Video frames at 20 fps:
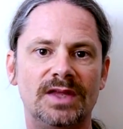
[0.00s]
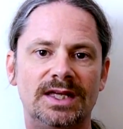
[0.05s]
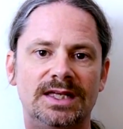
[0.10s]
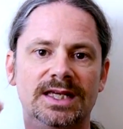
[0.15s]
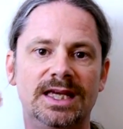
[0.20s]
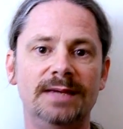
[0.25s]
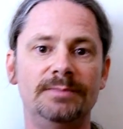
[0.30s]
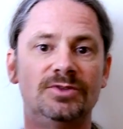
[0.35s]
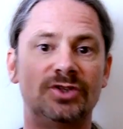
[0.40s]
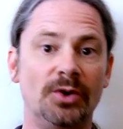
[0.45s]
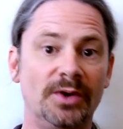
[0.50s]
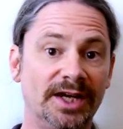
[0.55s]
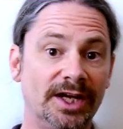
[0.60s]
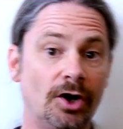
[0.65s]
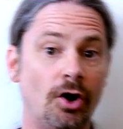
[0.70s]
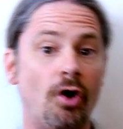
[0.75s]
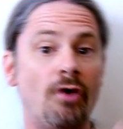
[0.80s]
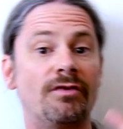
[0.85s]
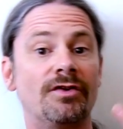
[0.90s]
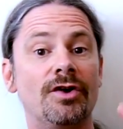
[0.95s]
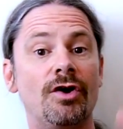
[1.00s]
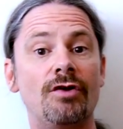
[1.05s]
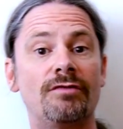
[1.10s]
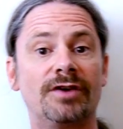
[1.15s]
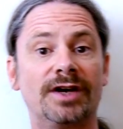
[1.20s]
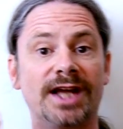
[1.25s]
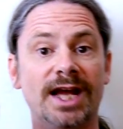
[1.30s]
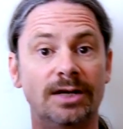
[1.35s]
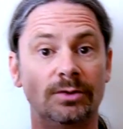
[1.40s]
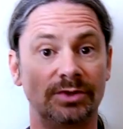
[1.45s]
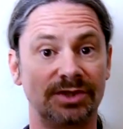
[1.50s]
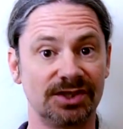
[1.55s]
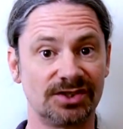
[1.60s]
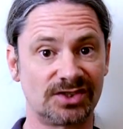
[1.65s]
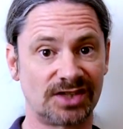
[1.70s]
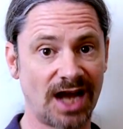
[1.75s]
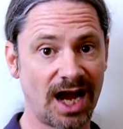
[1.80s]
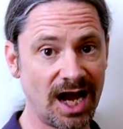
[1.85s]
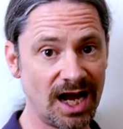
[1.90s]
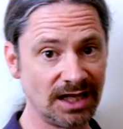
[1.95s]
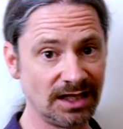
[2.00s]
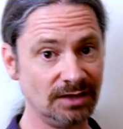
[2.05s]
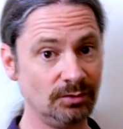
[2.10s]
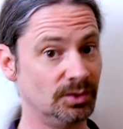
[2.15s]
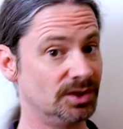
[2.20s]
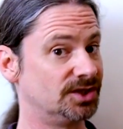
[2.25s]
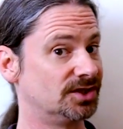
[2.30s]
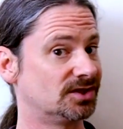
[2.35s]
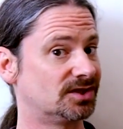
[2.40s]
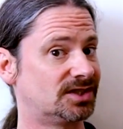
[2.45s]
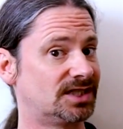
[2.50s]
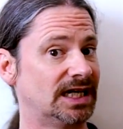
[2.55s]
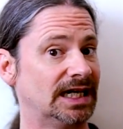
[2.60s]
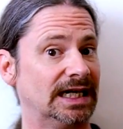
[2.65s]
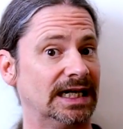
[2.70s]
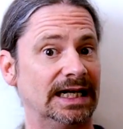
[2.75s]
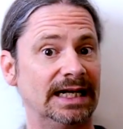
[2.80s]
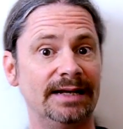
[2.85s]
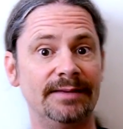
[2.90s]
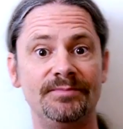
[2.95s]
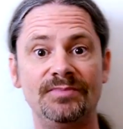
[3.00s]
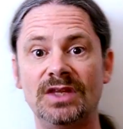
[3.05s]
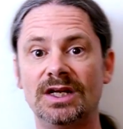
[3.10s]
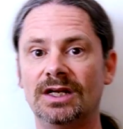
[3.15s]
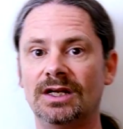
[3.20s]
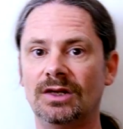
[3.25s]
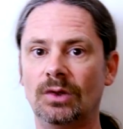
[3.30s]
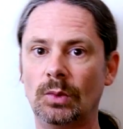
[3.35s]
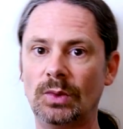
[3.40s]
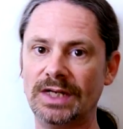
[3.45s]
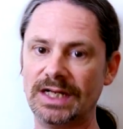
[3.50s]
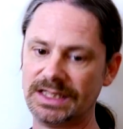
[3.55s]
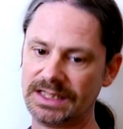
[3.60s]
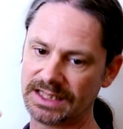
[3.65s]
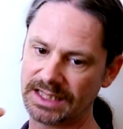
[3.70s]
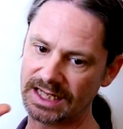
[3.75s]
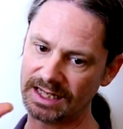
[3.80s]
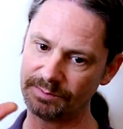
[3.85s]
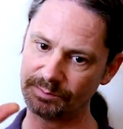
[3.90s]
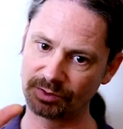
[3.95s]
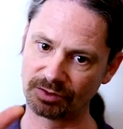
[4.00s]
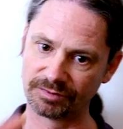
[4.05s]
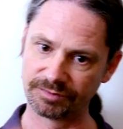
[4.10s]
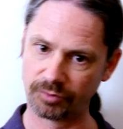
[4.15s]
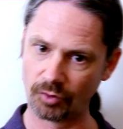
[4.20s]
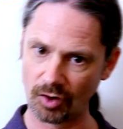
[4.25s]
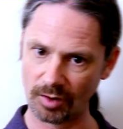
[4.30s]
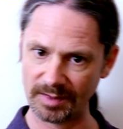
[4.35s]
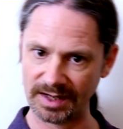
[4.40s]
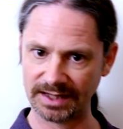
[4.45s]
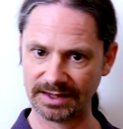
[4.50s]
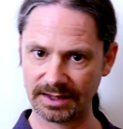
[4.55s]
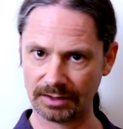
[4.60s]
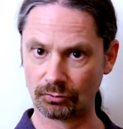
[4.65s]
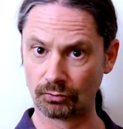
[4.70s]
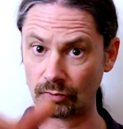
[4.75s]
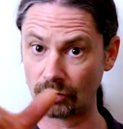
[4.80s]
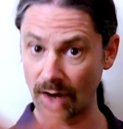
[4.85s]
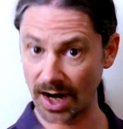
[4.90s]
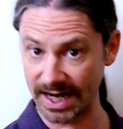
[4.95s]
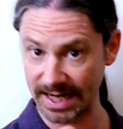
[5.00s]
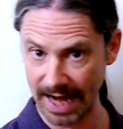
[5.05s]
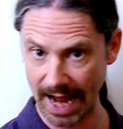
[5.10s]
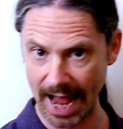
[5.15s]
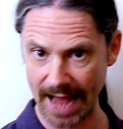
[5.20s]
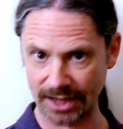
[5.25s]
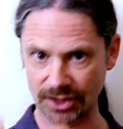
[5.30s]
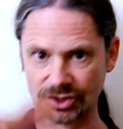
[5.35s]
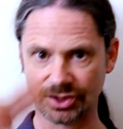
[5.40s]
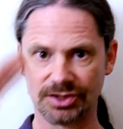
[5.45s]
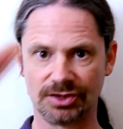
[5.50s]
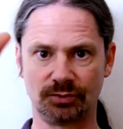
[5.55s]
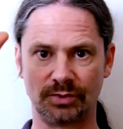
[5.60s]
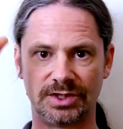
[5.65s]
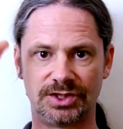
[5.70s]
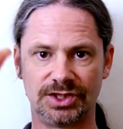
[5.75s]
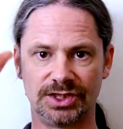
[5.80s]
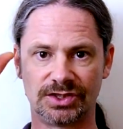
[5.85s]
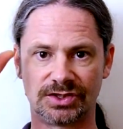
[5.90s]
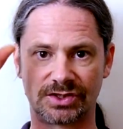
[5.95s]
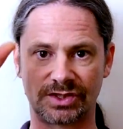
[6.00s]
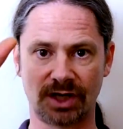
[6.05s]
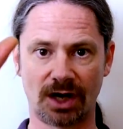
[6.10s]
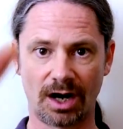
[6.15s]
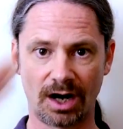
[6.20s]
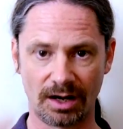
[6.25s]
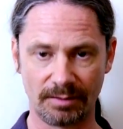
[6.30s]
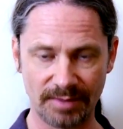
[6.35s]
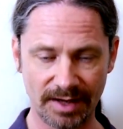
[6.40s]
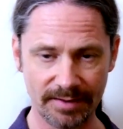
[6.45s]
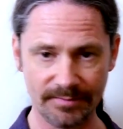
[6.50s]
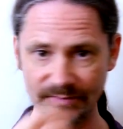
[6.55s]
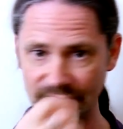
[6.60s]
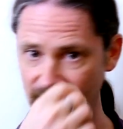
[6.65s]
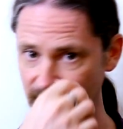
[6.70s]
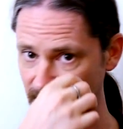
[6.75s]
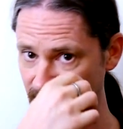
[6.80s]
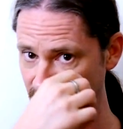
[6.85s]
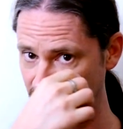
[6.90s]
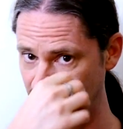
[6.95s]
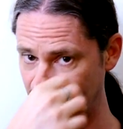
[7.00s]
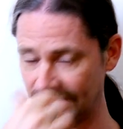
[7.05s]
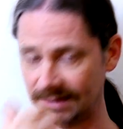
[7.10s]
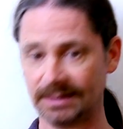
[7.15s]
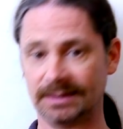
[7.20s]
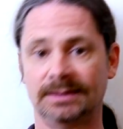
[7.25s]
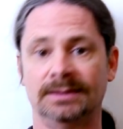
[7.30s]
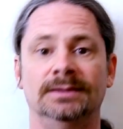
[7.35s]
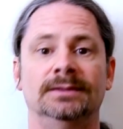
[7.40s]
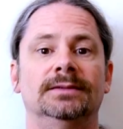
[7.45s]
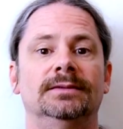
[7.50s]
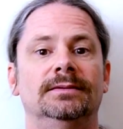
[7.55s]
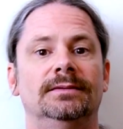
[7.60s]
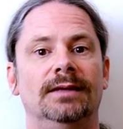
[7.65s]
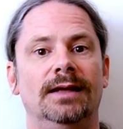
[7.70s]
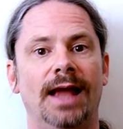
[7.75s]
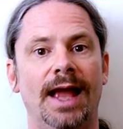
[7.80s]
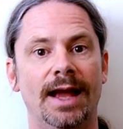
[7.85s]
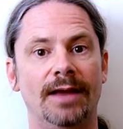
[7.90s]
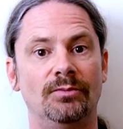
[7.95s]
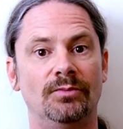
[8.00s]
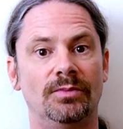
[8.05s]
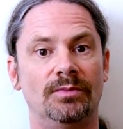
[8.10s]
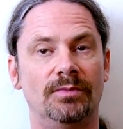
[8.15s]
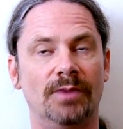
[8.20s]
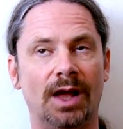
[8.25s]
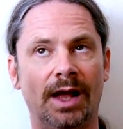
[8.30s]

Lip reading: keep doing it over and over again, which is Kala, which is time. We need to keep performing the right actions, which is Karma, and